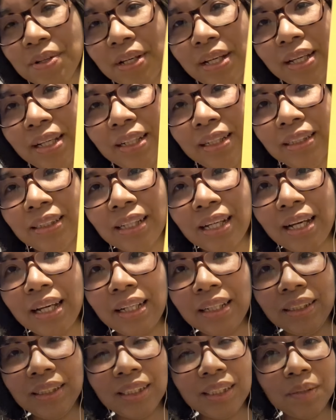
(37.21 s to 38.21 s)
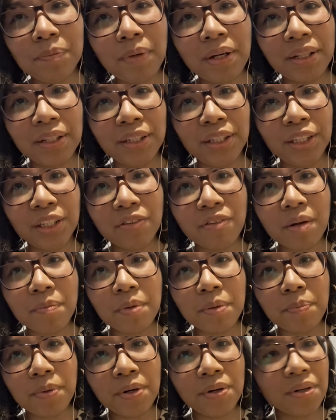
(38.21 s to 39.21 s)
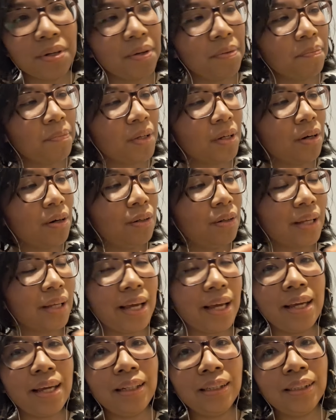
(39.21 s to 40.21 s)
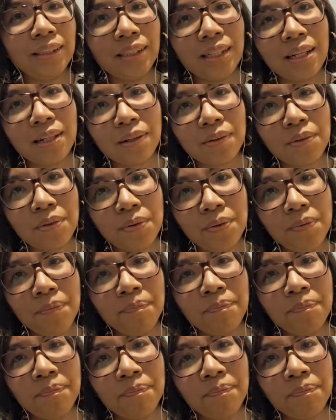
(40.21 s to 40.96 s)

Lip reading: is a Spanish grammar book called Exacto,